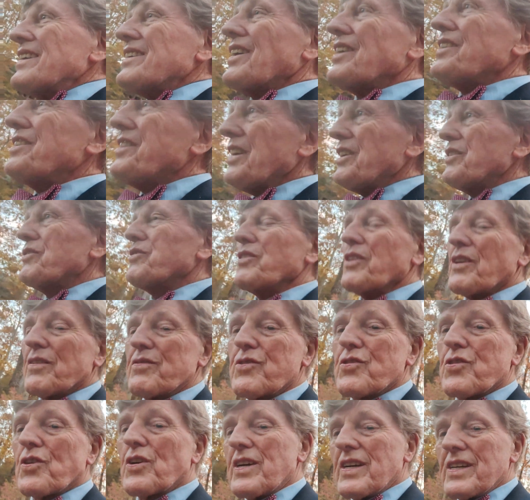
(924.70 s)
Cathedral
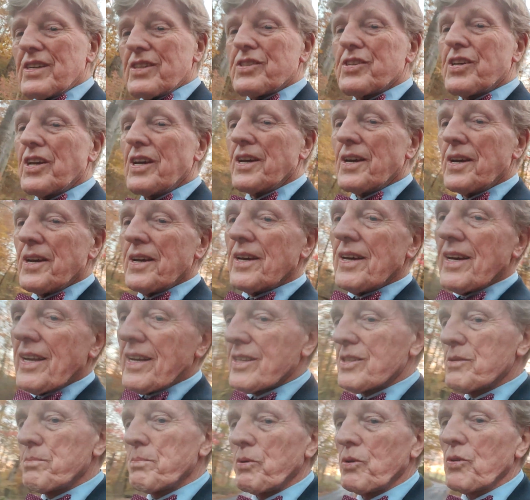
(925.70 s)
of Trees,
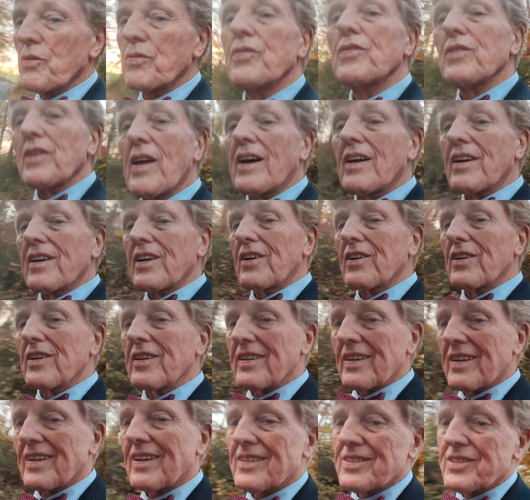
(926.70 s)
and it's beautiful out here,
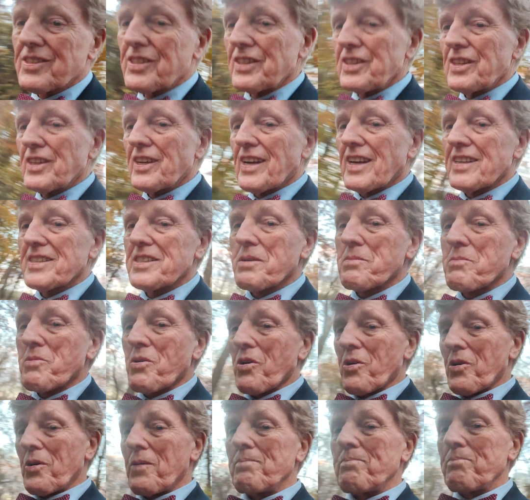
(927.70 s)
and I'll see you again
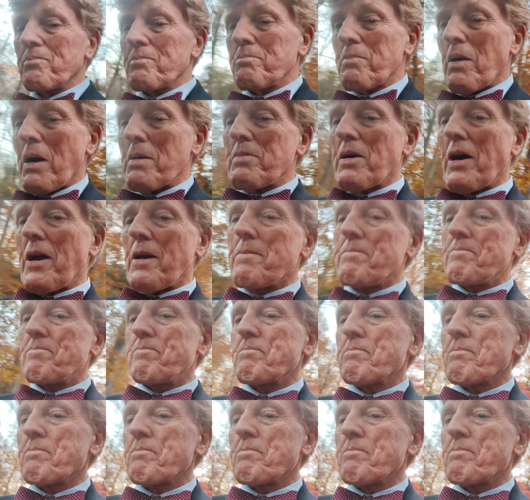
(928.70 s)
tomorrow. Bye bye.